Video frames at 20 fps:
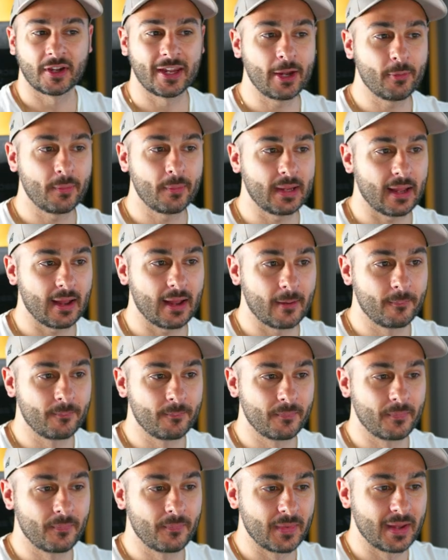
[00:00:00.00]
So here we
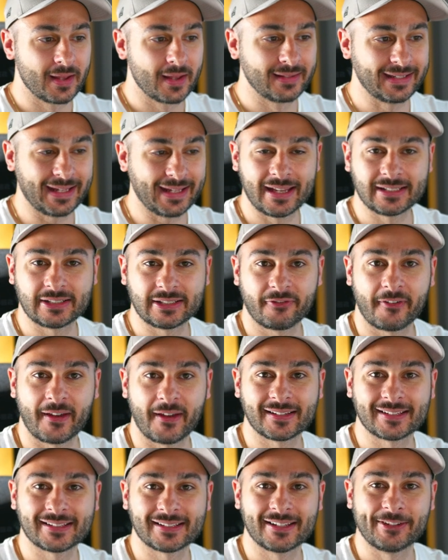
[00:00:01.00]
are, the
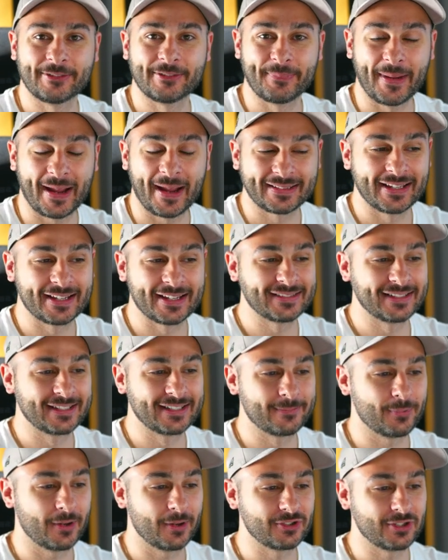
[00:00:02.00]
AceFX
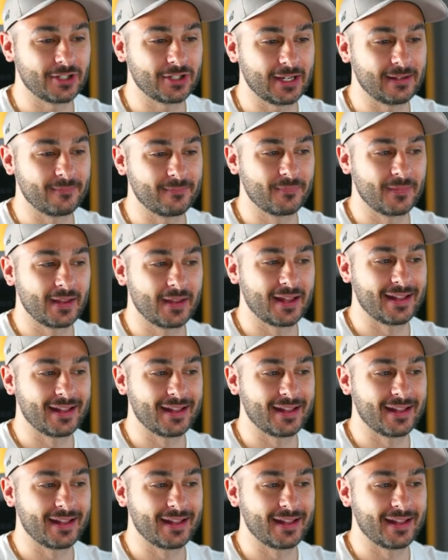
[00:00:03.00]
backtesting spreadsheet,